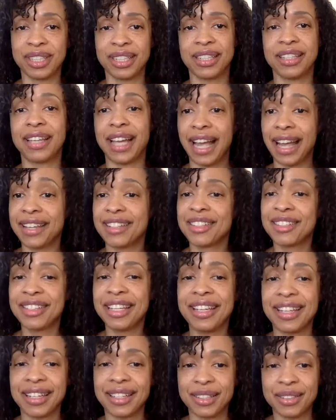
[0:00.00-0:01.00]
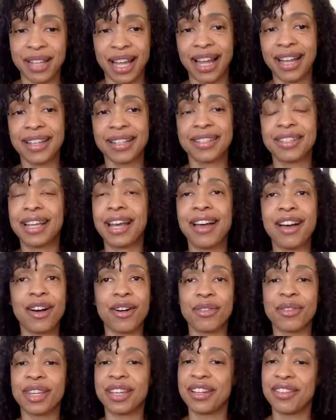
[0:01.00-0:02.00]
Like, I can see it. I can
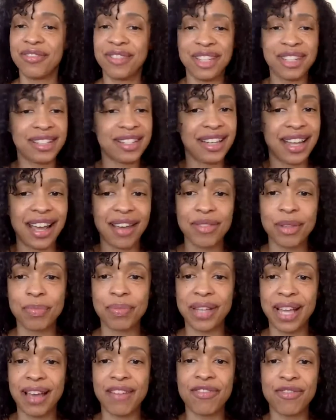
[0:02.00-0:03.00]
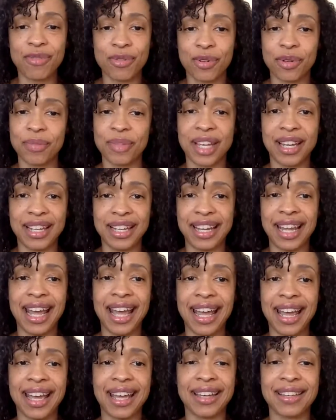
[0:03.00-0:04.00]
tell that if he didn't have the platform that he
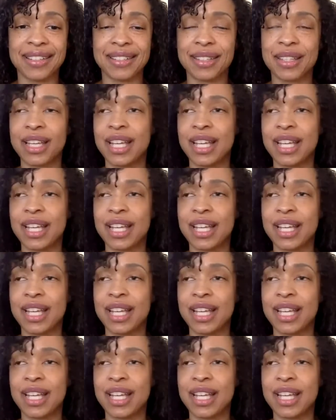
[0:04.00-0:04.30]
has,